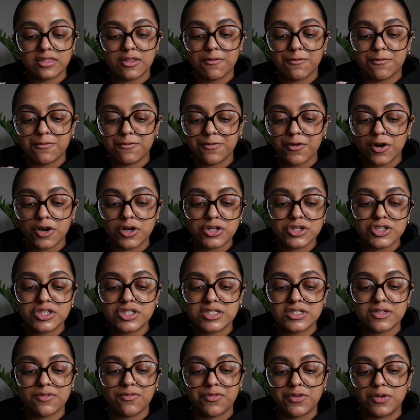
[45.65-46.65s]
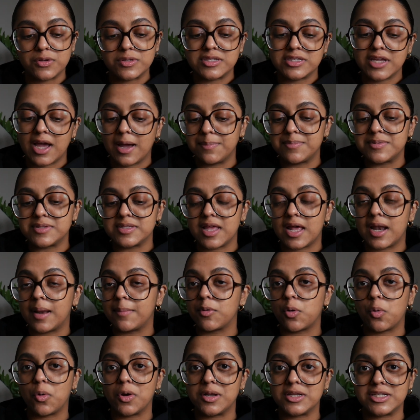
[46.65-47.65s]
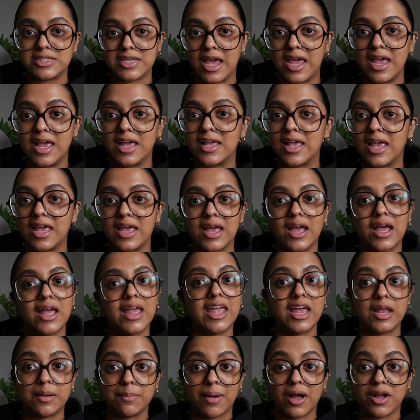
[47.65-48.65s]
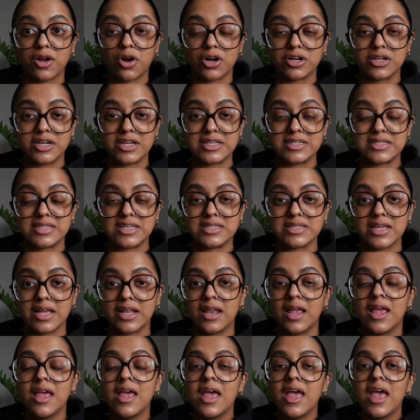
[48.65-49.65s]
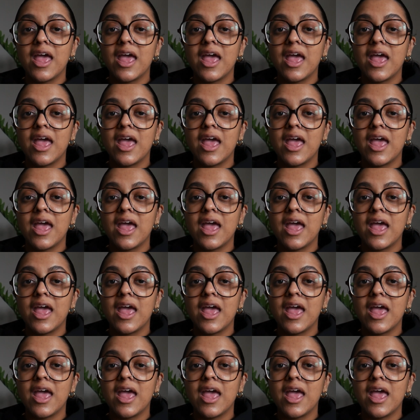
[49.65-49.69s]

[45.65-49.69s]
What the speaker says: the first few steps that I'm going to take in my gardening season.